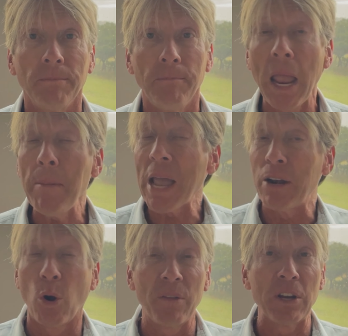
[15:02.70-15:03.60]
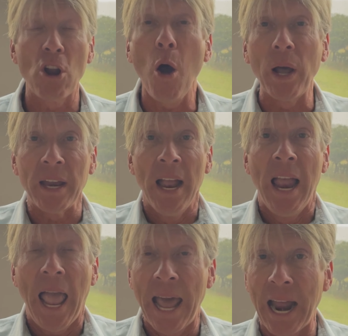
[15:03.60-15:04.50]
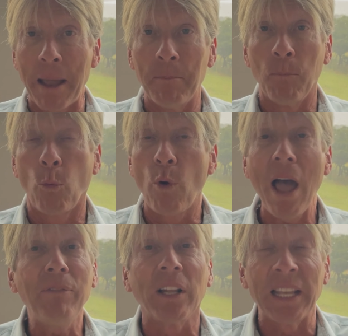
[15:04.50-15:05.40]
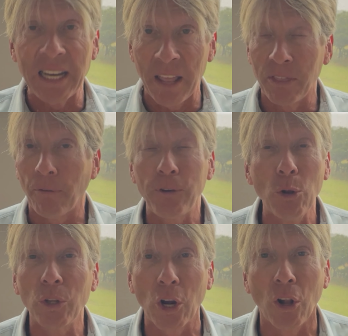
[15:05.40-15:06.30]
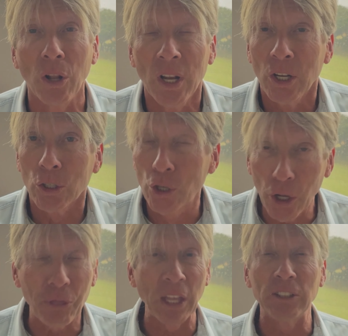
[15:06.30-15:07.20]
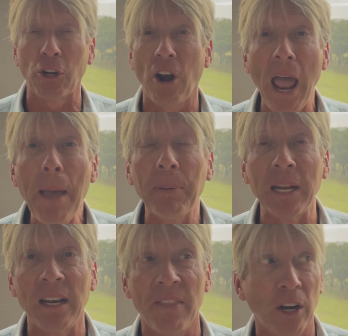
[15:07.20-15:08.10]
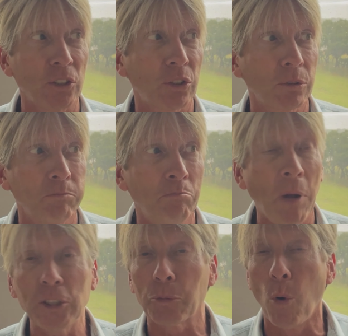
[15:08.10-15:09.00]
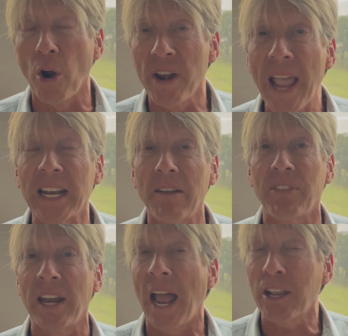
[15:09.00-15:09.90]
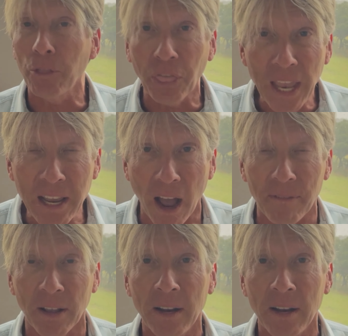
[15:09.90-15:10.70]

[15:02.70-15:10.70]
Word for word: Maybe I don't even know it. And I'm reveling in the few little good things that are happening, and there's much more negative than I could think of.